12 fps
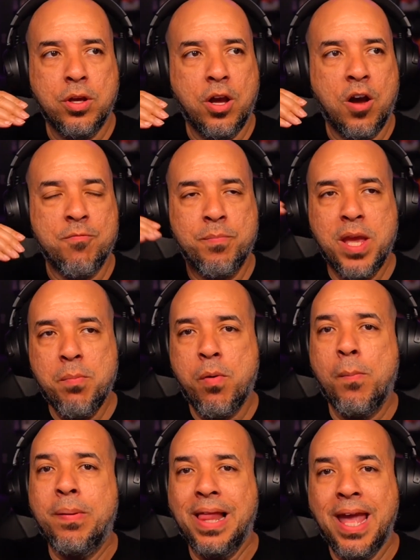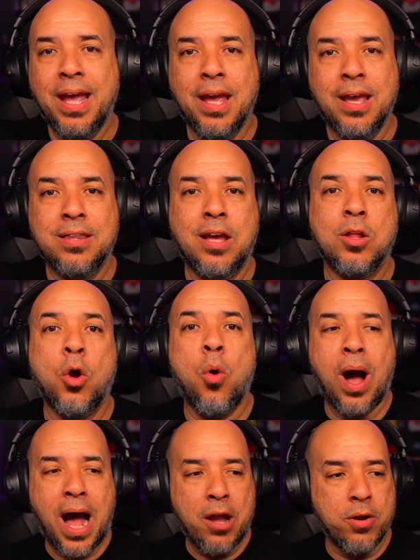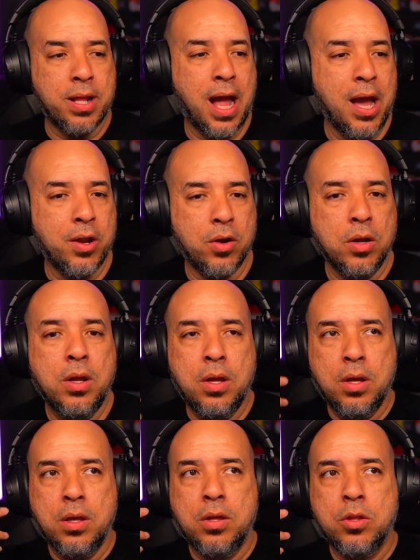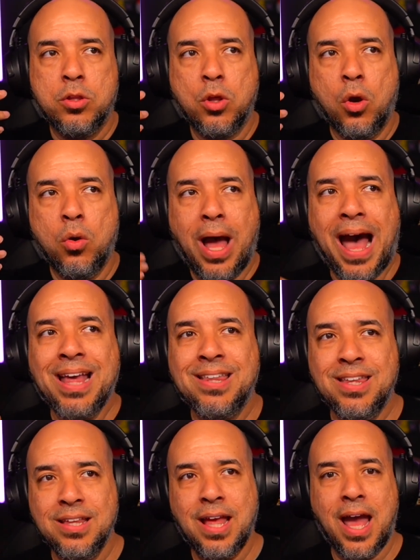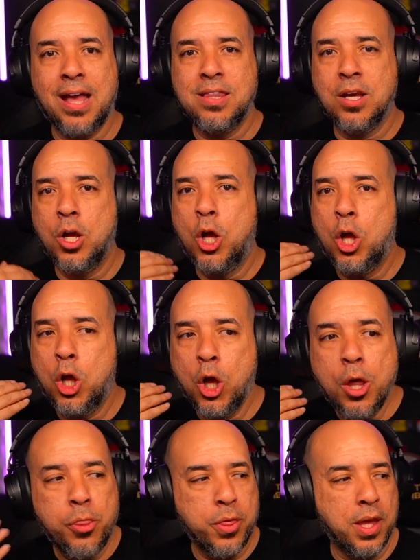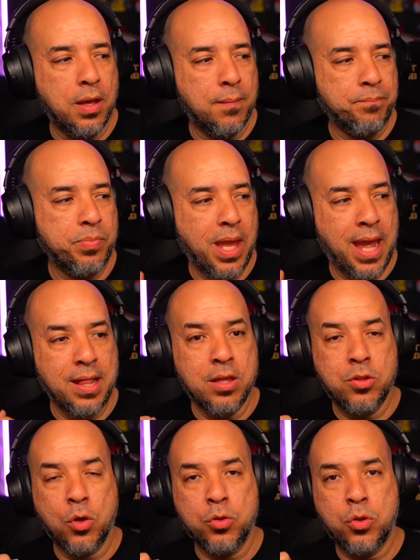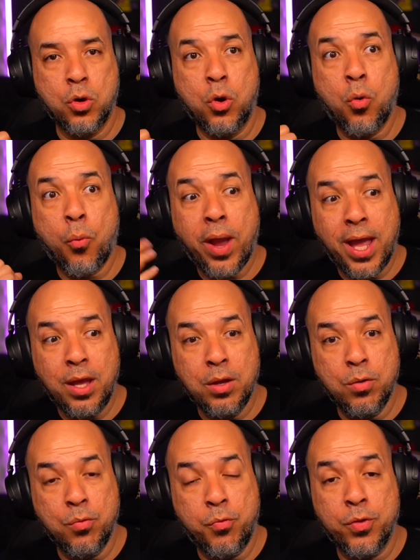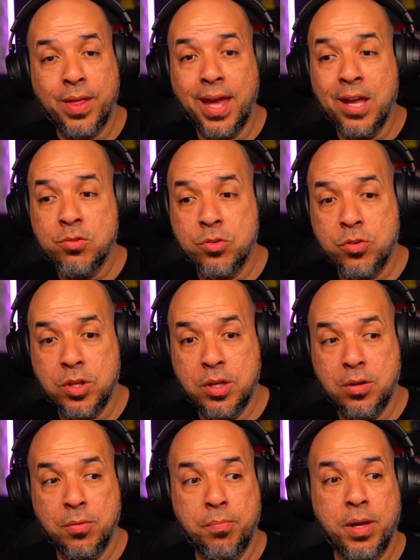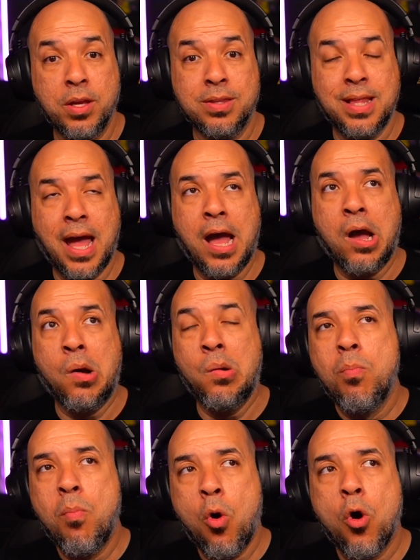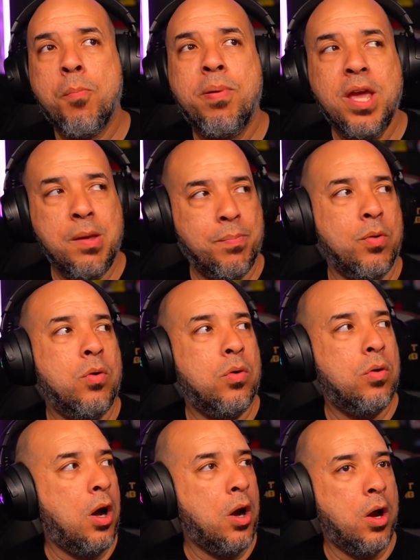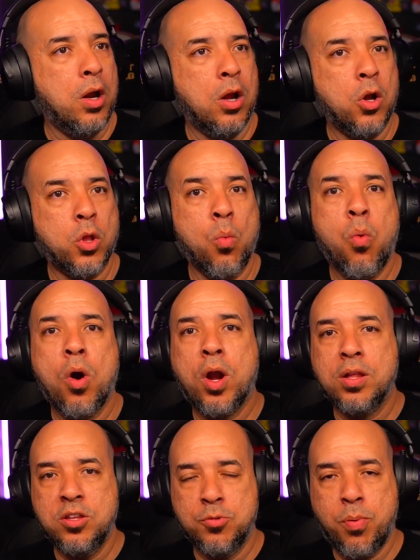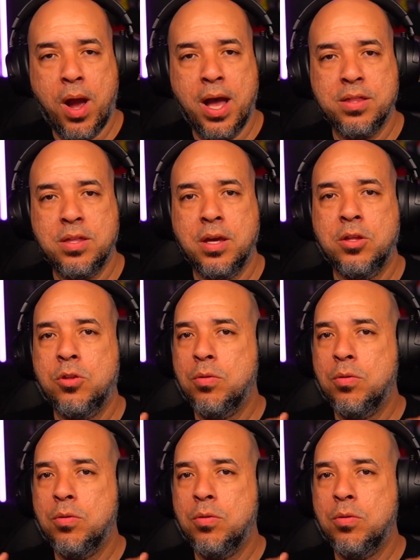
of people playing it is going to go higher and higher. So I see that as a good thing. And it's also great for the industry because now more people are going to work on these projects,